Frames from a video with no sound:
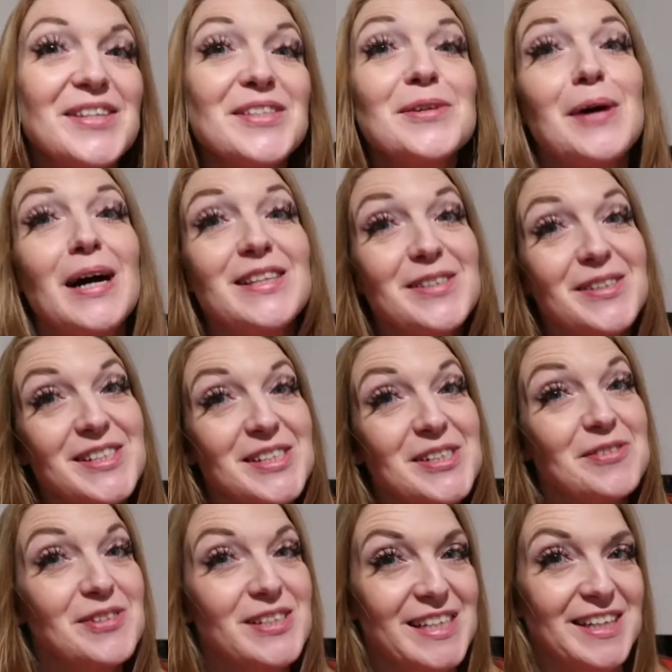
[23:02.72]
So I had
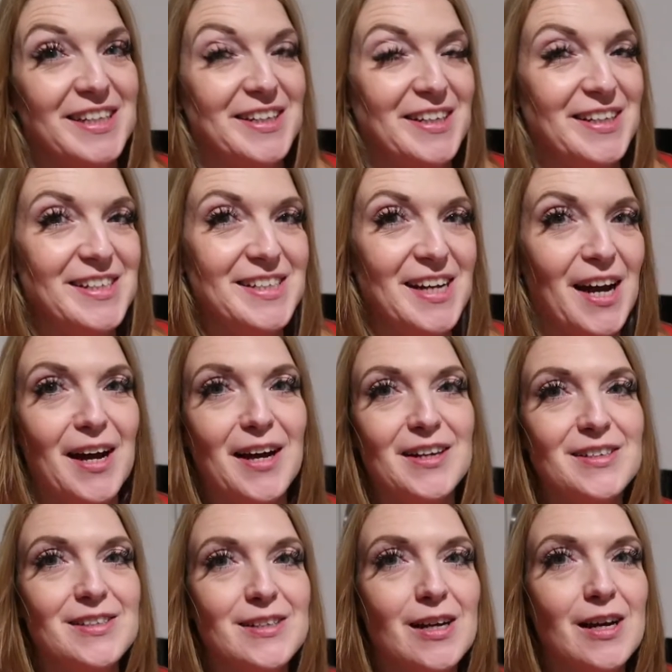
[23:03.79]
sausages for tea tonight,
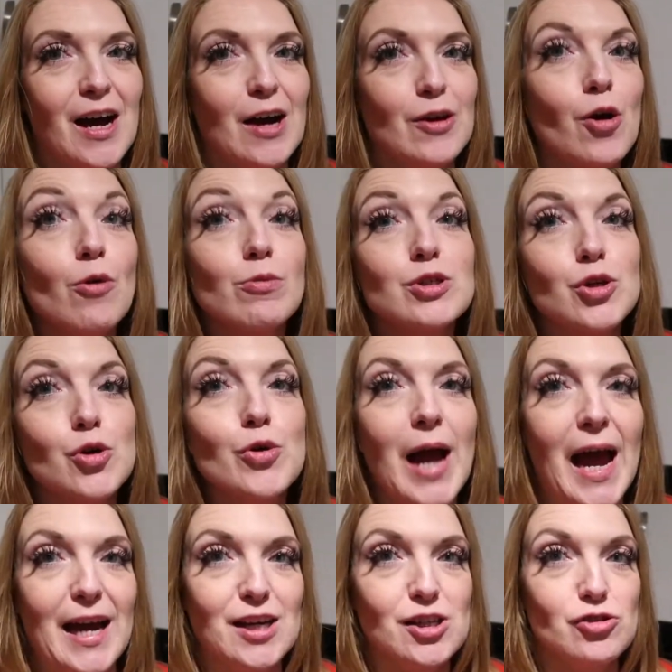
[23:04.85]
and I always cook
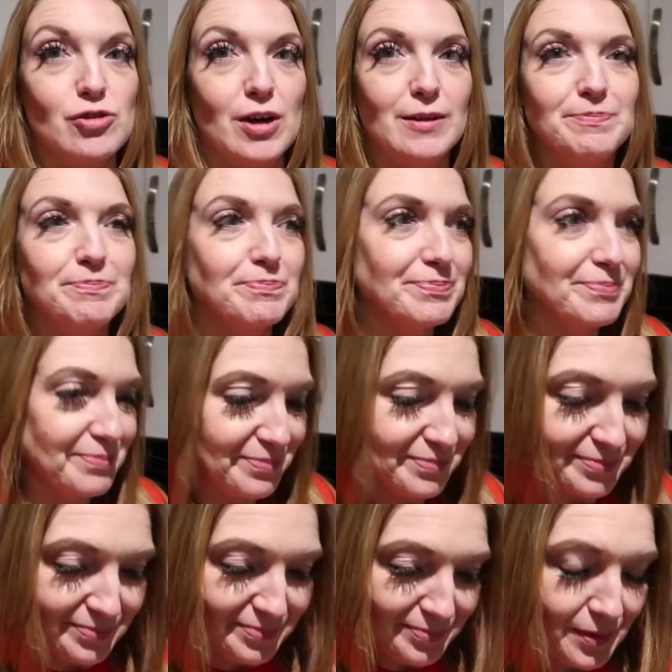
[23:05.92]
extra.
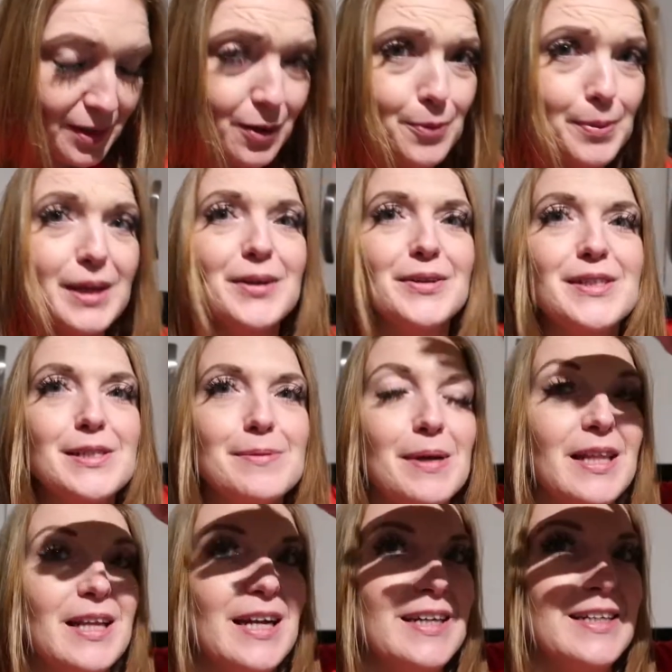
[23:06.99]
Oh my goodness, may
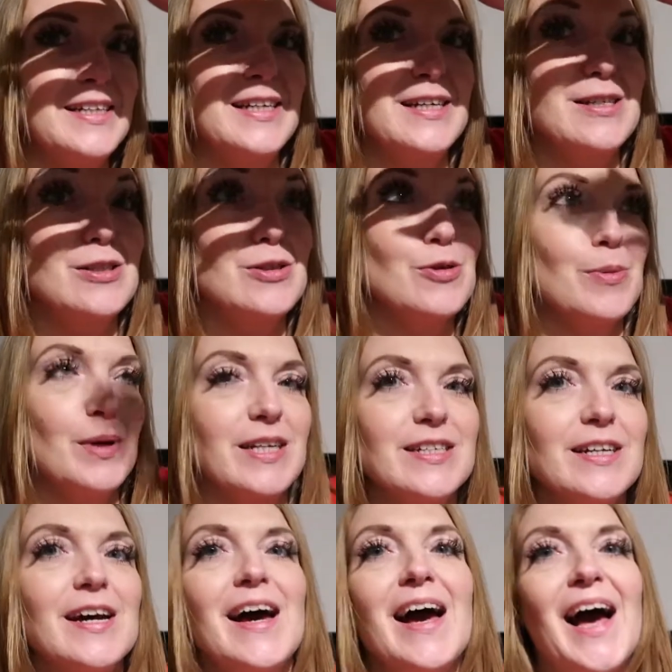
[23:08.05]
the lightning here, so bright.
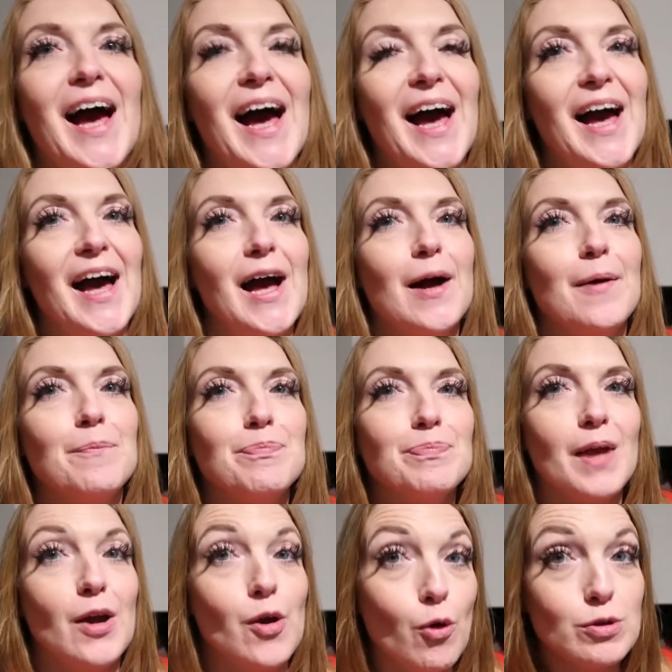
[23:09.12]

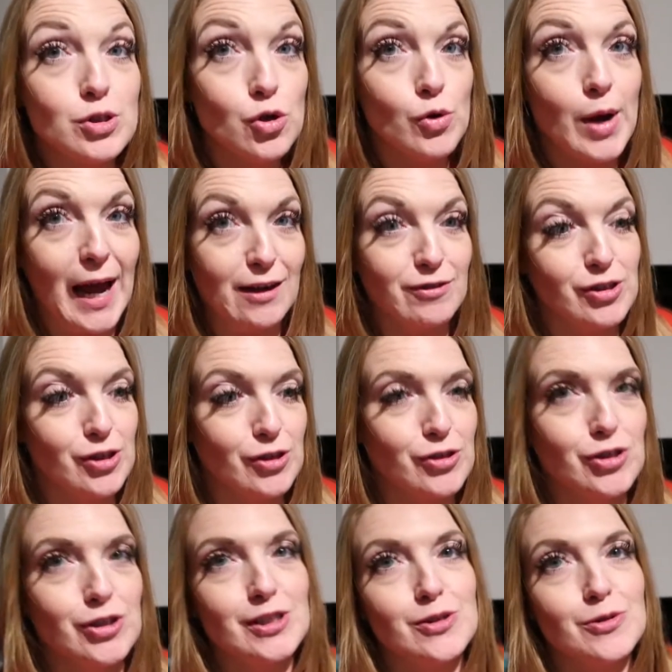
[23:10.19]
I always cook extra
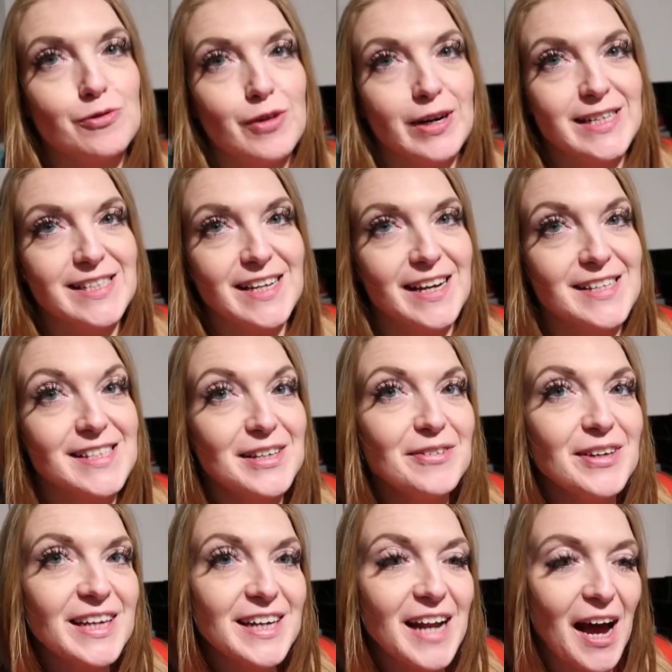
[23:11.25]
sausages, so Fred has asked if
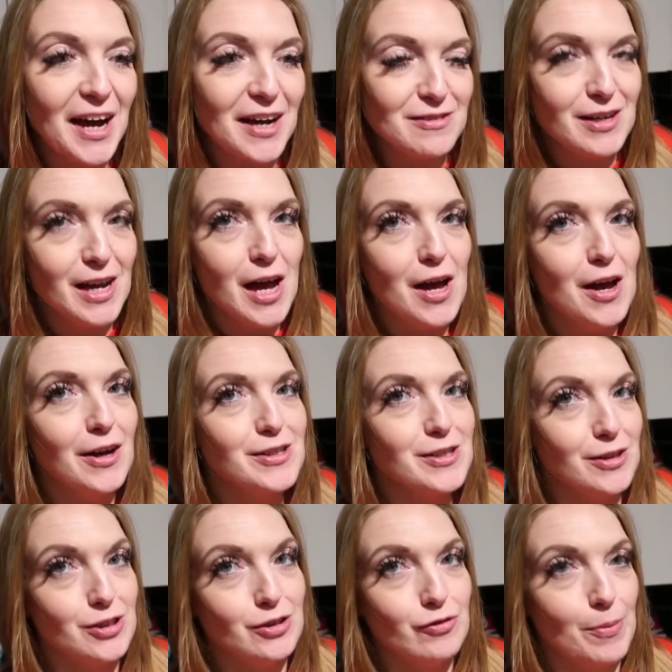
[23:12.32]
he can have a
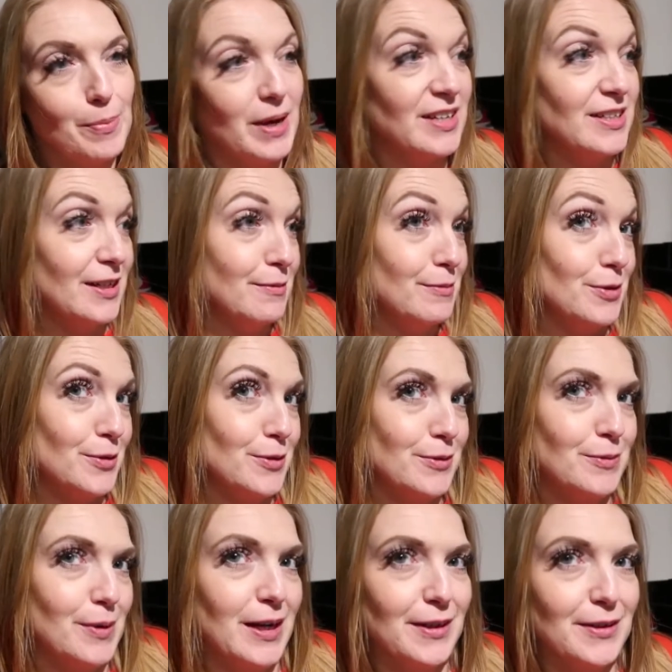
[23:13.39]
sausage for bedtime, so
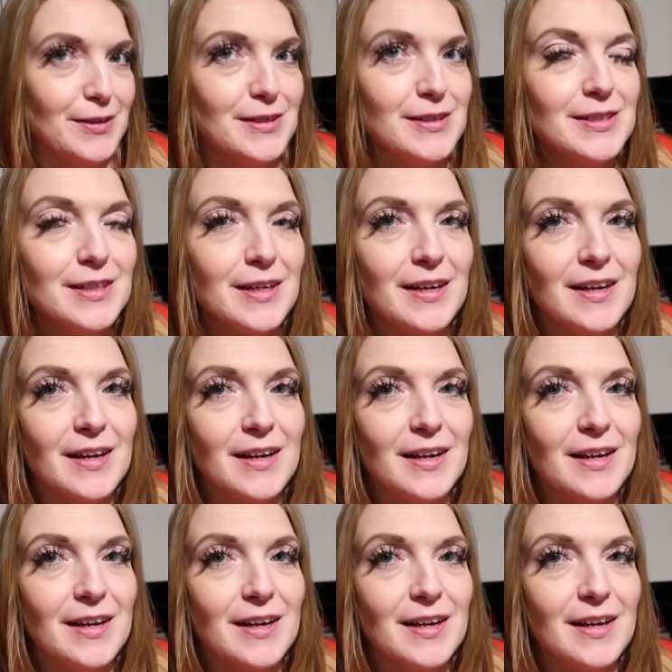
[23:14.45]
why not?